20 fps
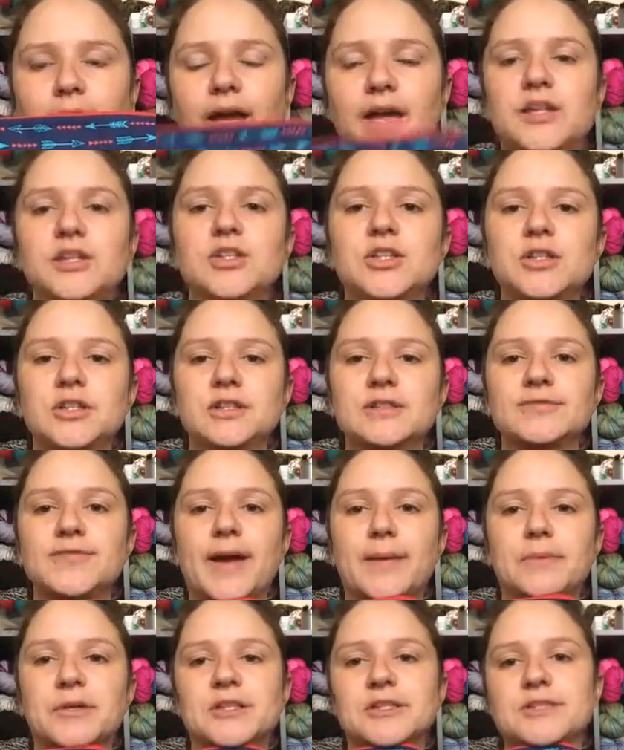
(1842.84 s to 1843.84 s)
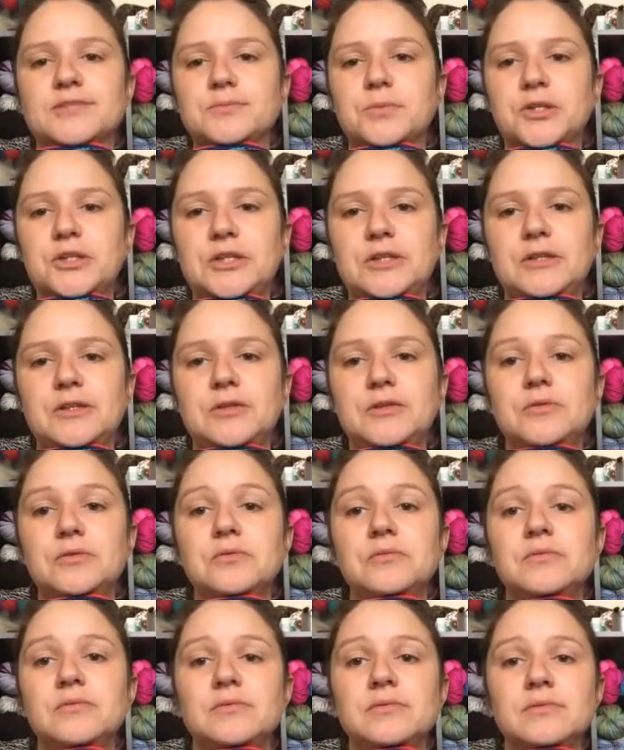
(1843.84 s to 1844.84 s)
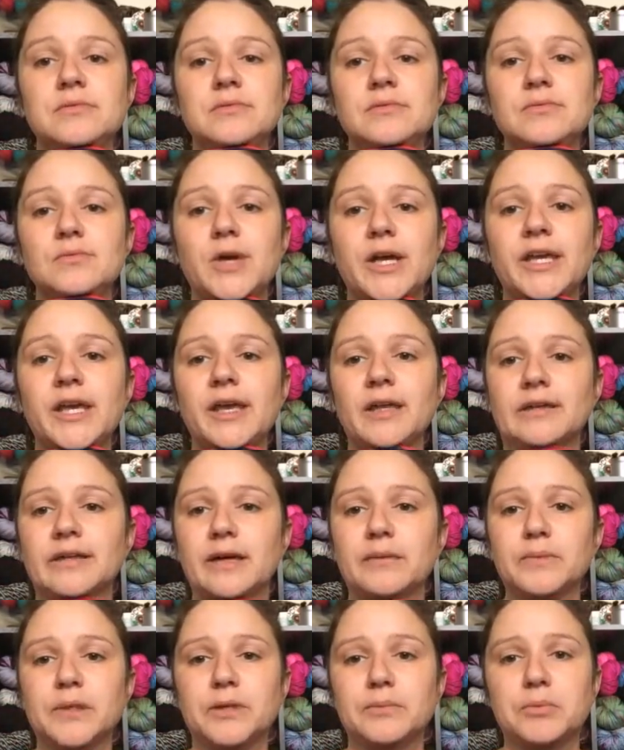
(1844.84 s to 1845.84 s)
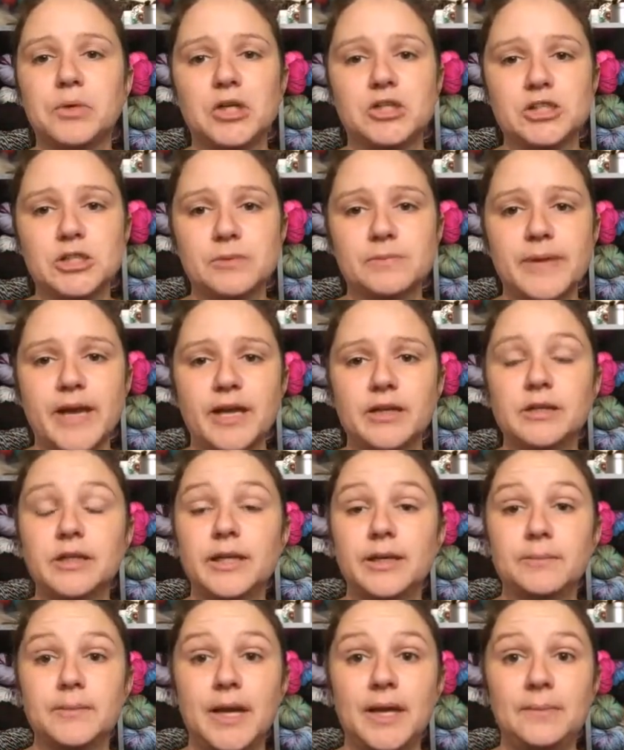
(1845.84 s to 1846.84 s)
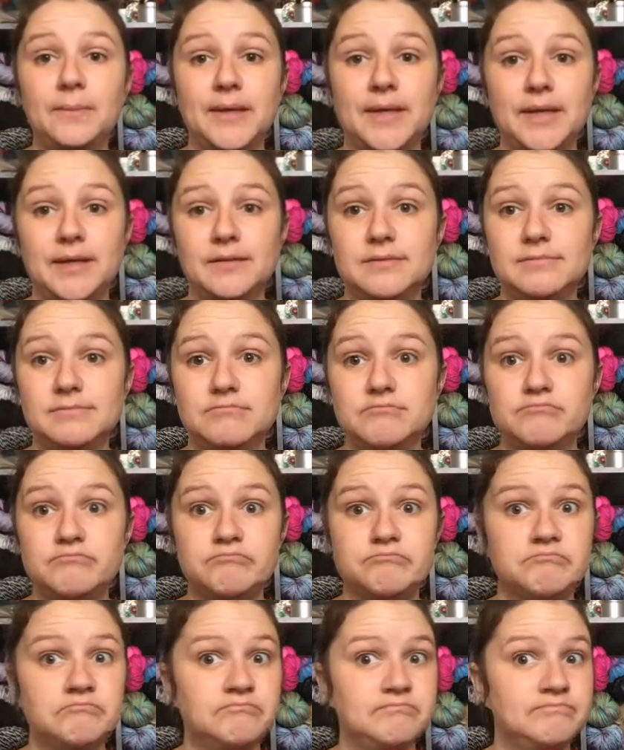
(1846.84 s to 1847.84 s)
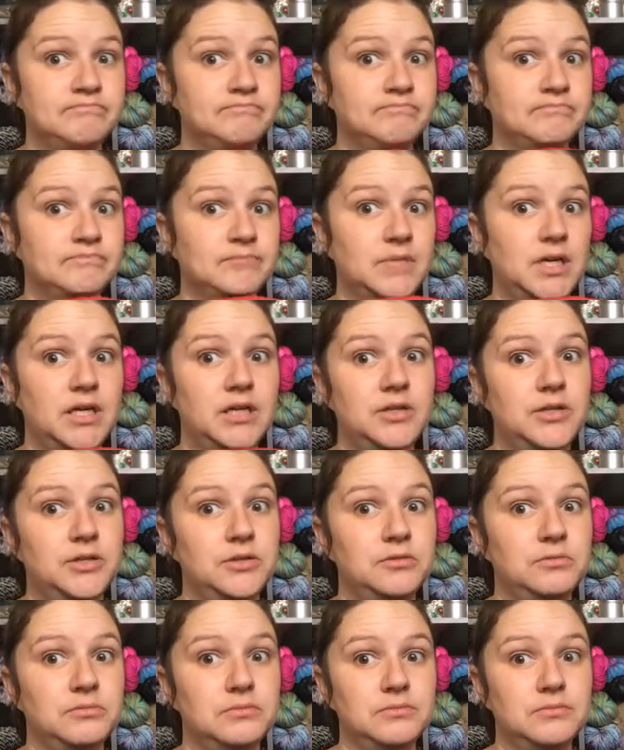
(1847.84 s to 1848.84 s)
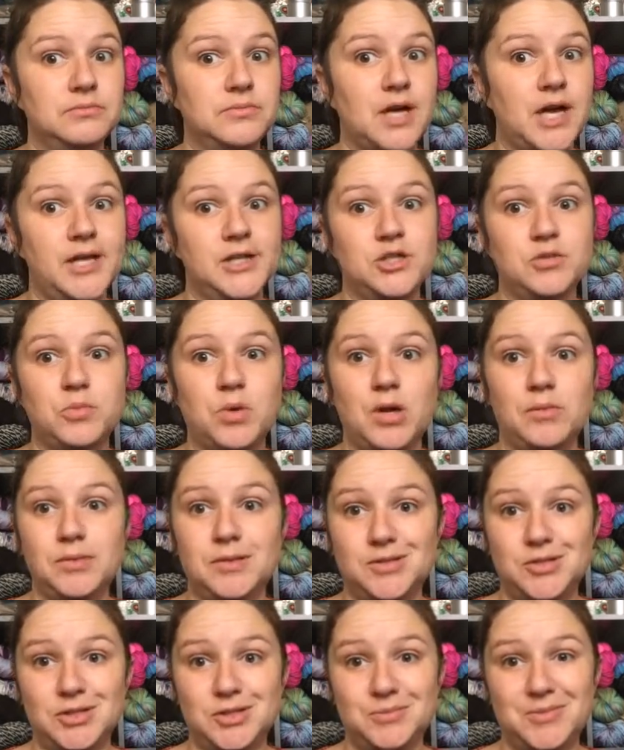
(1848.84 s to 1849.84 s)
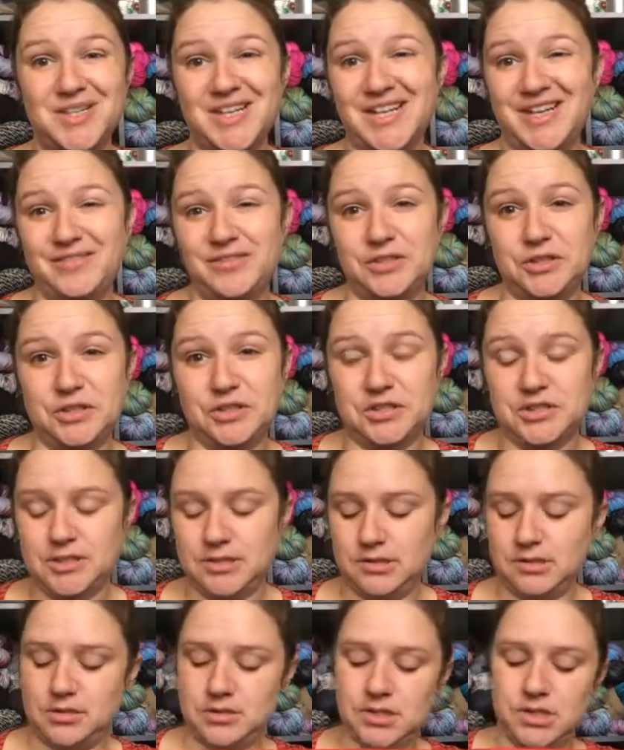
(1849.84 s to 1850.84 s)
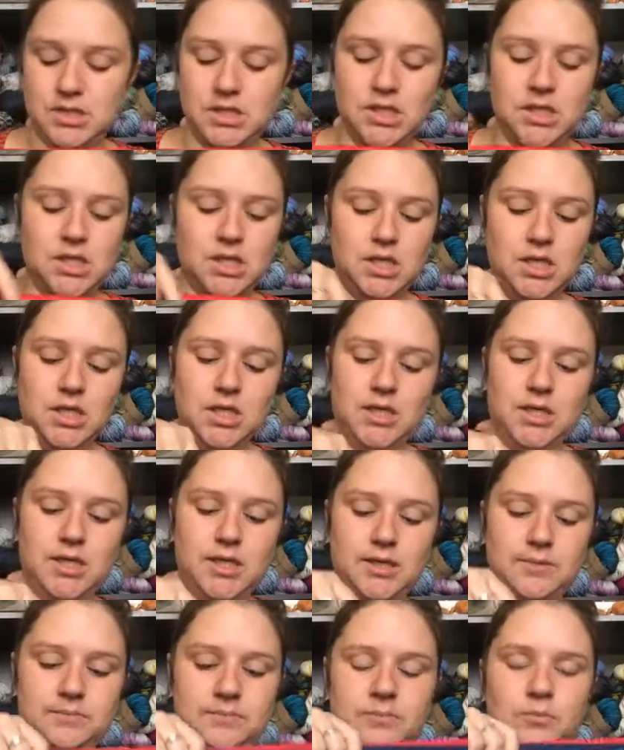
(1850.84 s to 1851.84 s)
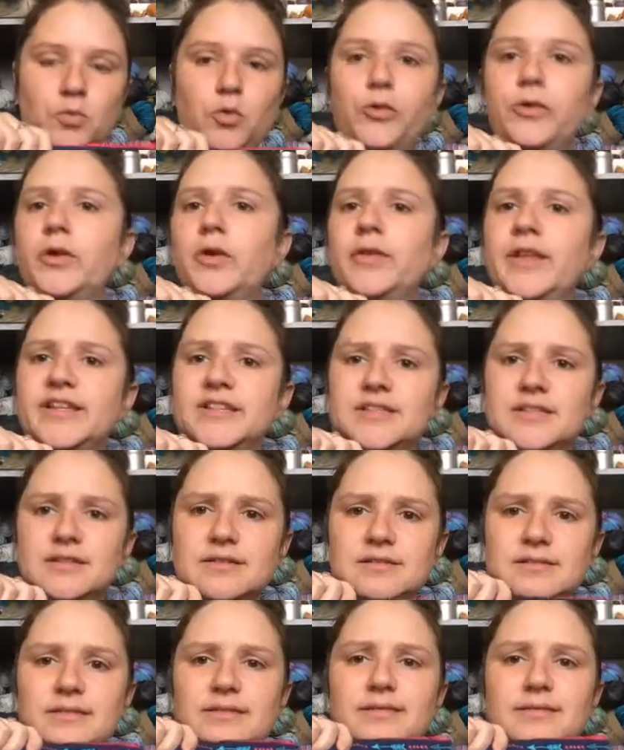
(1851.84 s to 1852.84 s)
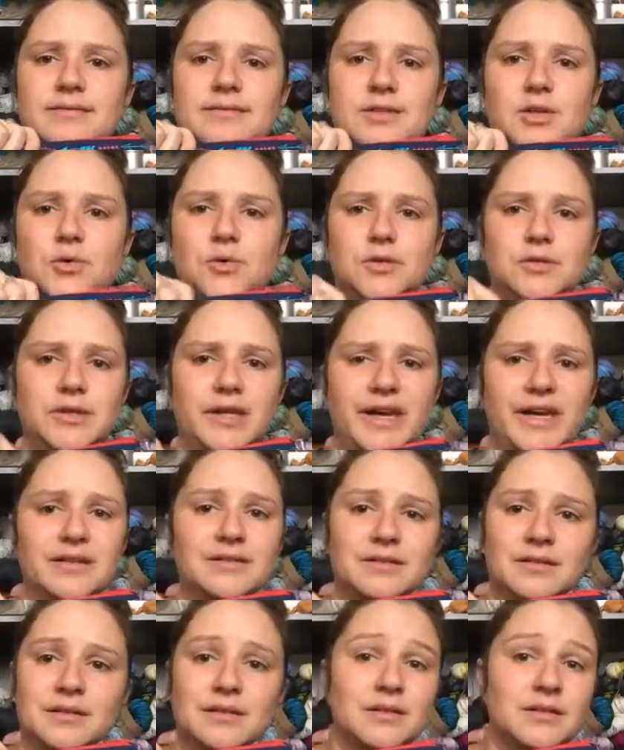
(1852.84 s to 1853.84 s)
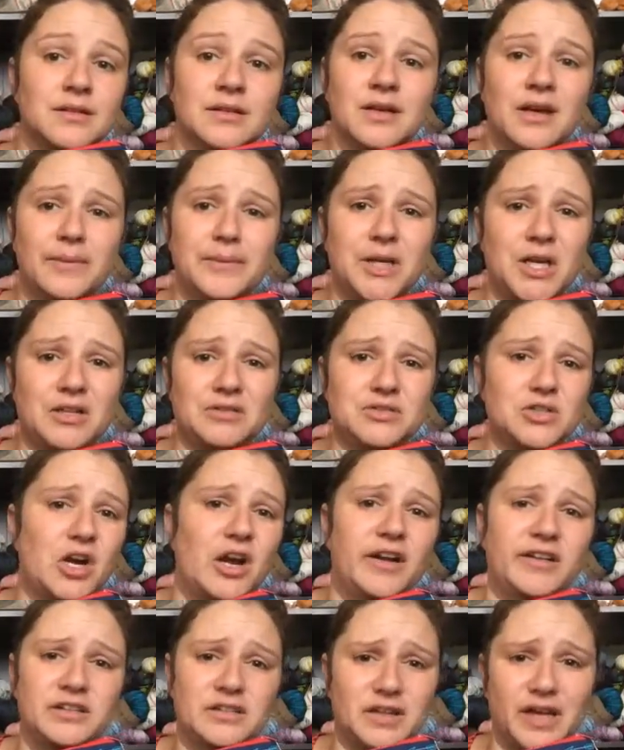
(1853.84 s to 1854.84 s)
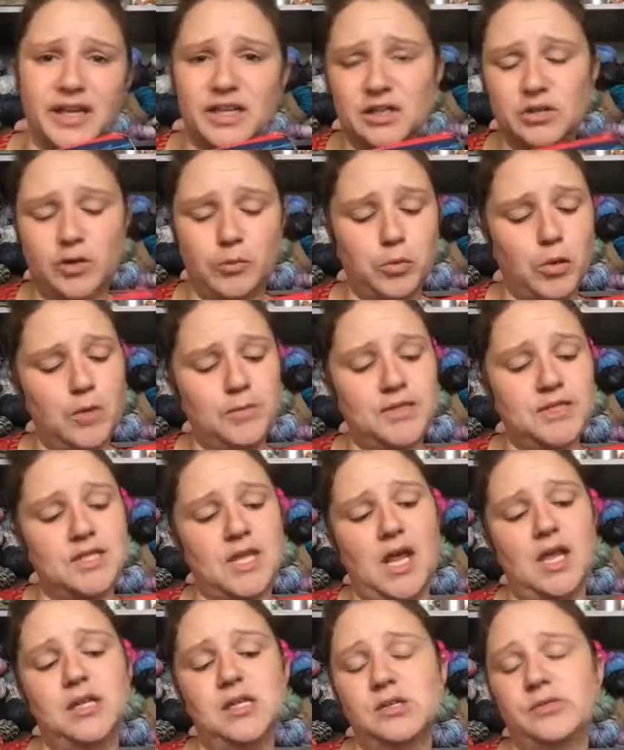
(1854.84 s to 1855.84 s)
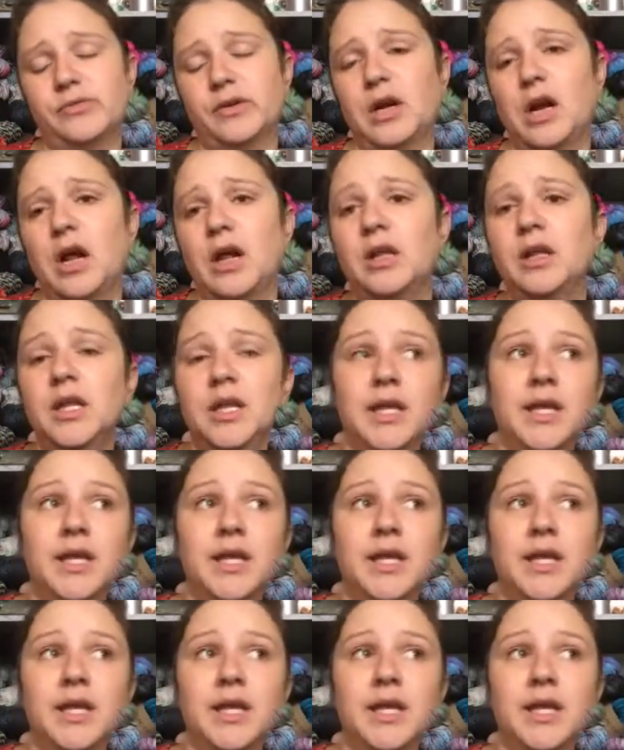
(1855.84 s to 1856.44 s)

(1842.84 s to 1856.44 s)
Actually, this fabric is pretty too. Why can't that be a project bag? It might be. I don't know. I should probably look, but I haven't looked. Well, no, that's a total lie. I'm not trying to lie to you, I promise. I just forgot.